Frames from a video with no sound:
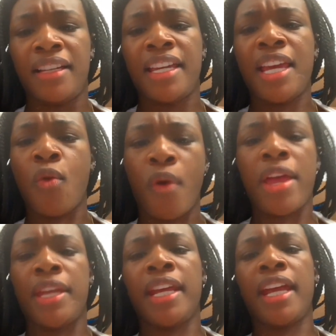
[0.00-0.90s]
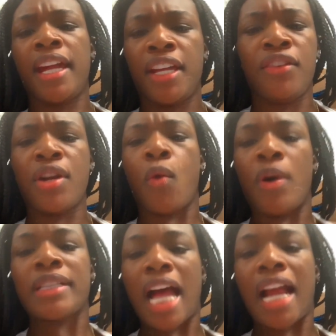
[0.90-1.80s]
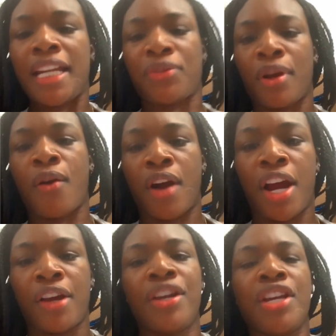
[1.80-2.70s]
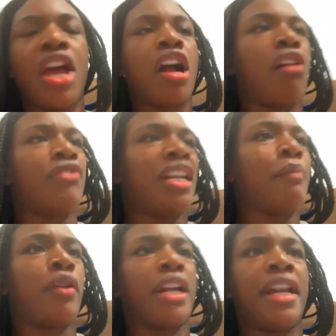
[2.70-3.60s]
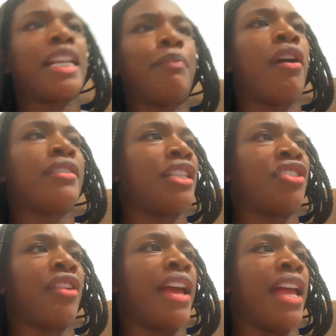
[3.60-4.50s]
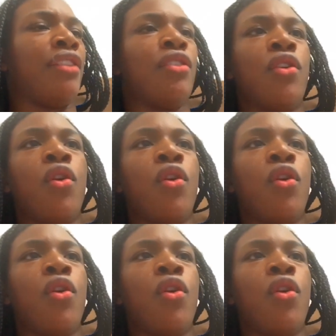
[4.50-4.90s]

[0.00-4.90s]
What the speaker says: And once I dethrone her, y'all gonna jump on the next person train